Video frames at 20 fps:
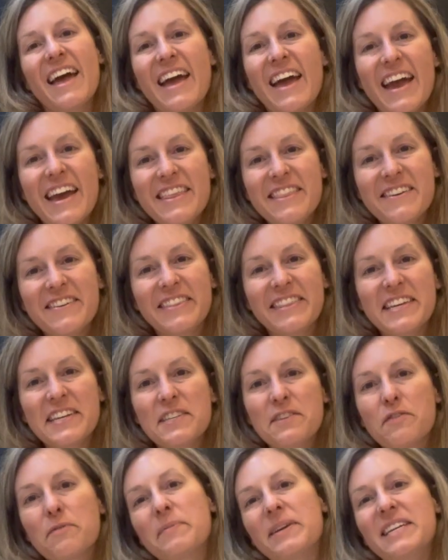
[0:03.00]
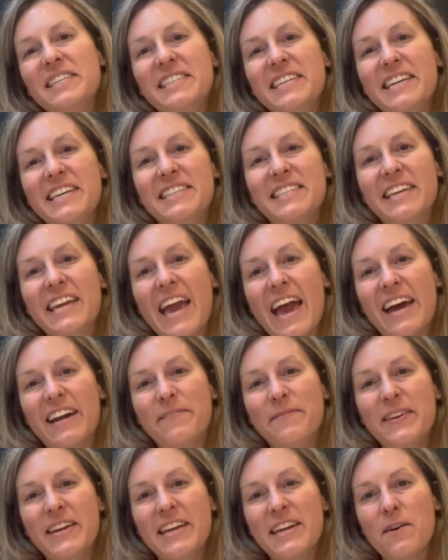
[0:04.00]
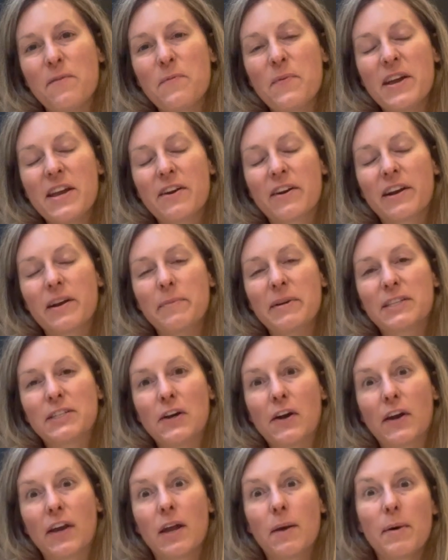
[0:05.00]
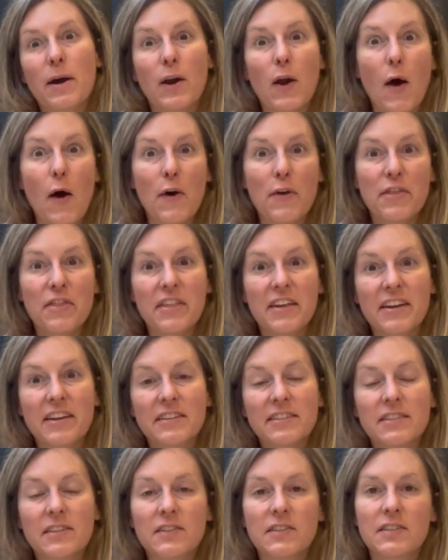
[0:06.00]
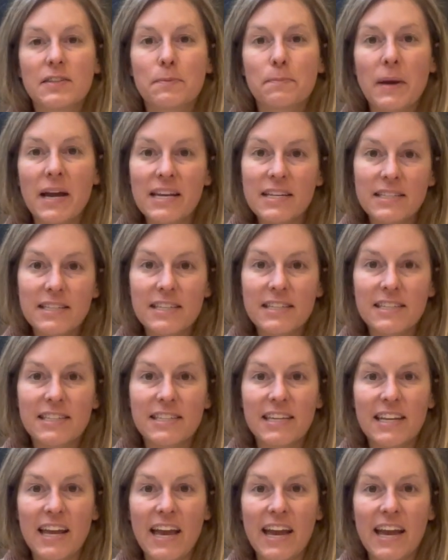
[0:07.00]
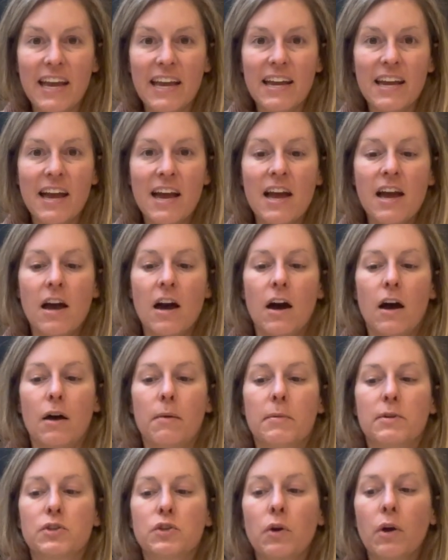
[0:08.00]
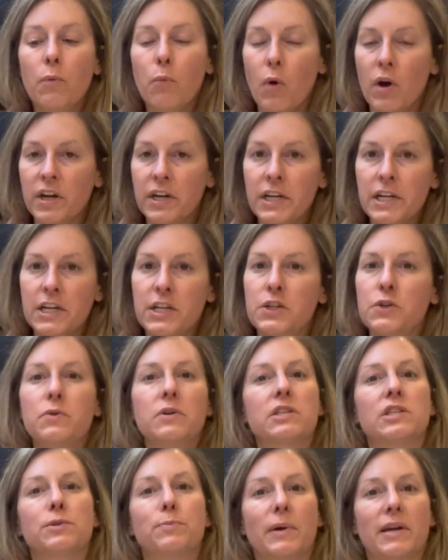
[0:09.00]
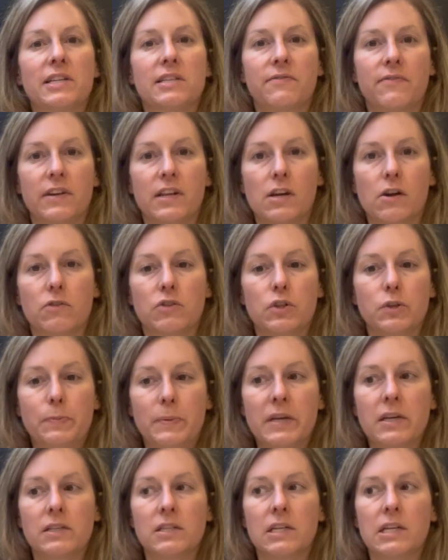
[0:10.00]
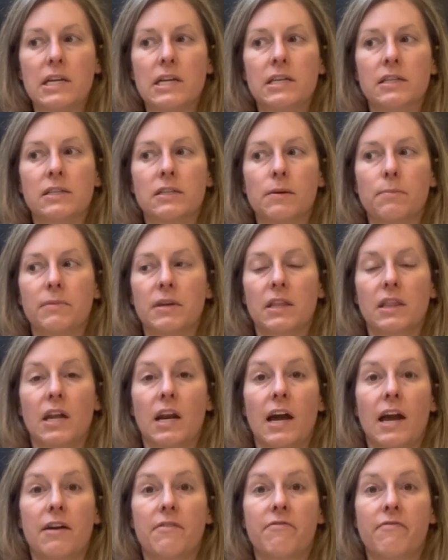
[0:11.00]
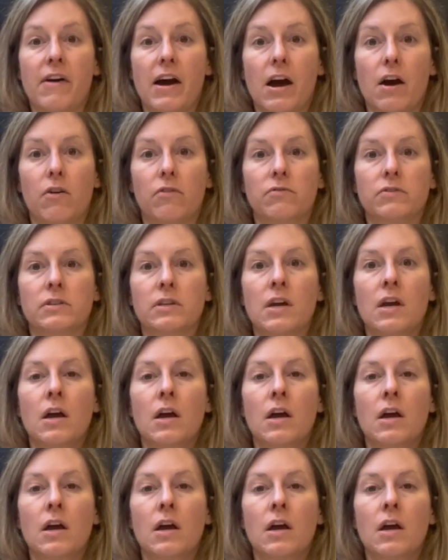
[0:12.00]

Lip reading: Hey there, Liz from Easy Eats Academy. We are going to be talking about all things spices today. So I wanted to do a spice video just because it is something that I have found.